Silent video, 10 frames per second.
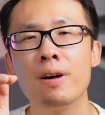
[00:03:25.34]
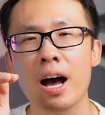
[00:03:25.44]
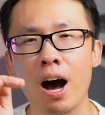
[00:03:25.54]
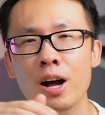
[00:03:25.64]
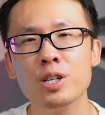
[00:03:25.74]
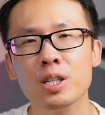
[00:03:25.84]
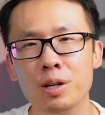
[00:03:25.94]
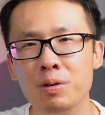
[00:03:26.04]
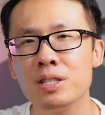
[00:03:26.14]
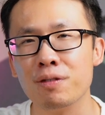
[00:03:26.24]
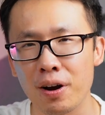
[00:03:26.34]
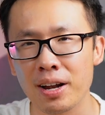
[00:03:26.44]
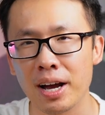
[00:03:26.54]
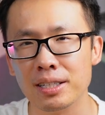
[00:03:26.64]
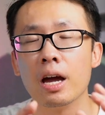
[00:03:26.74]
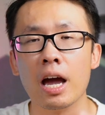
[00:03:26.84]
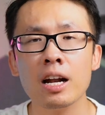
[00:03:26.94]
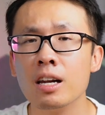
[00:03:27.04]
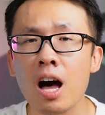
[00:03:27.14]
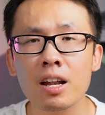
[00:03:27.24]
100 degrees Fahrenheit. And
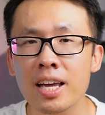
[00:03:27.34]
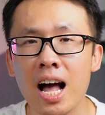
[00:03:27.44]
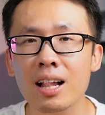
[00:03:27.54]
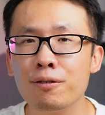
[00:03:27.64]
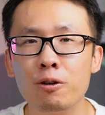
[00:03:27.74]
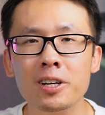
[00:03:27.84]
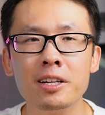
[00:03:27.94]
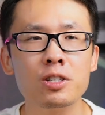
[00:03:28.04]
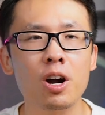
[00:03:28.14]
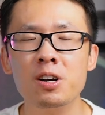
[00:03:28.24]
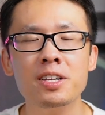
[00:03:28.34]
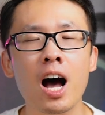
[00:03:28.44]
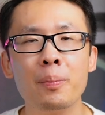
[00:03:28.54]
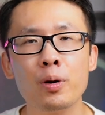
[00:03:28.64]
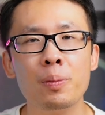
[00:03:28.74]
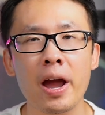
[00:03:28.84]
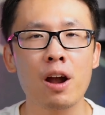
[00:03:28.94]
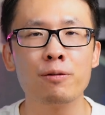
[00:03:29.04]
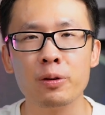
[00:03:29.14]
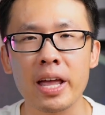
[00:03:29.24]
a lot of Californians are not
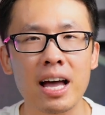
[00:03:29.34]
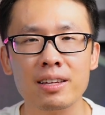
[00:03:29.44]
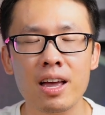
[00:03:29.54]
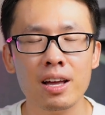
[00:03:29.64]
prepared for that.